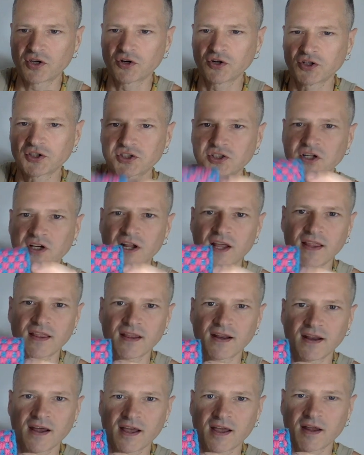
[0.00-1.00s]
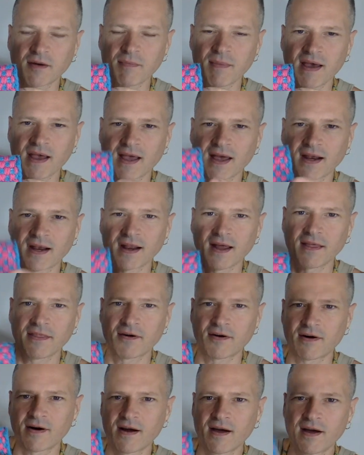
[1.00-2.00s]
cushion and then I can make
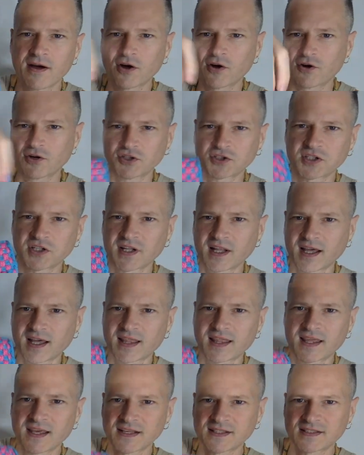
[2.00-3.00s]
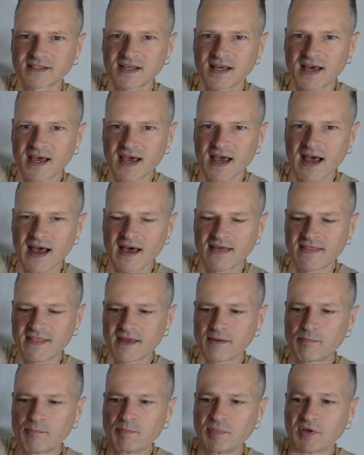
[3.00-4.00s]
another cushion like this and
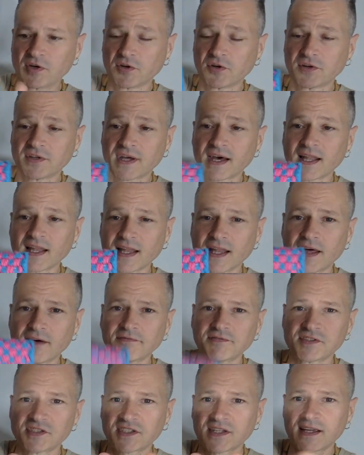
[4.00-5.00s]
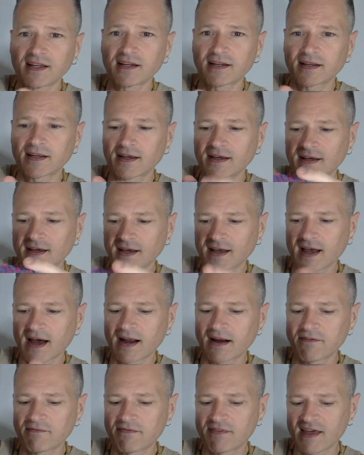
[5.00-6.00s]
then build a love seat
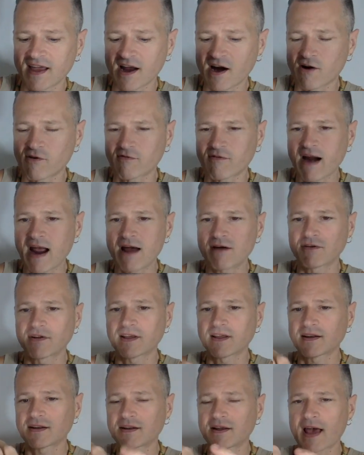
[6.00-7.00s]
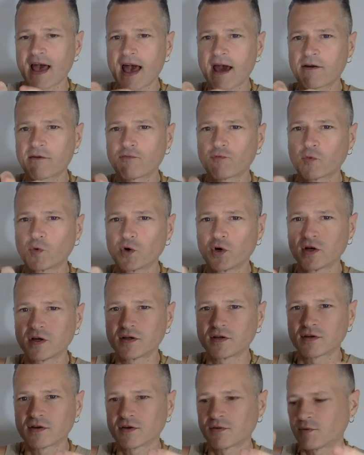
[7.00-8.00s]
kind of thing around it out of
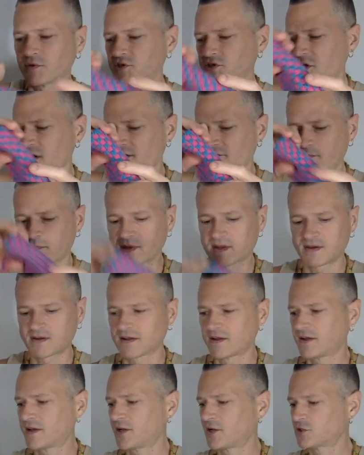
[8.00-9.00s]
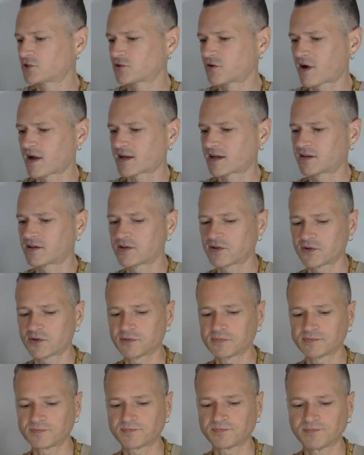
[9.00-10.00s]
wood which I've been trying to do.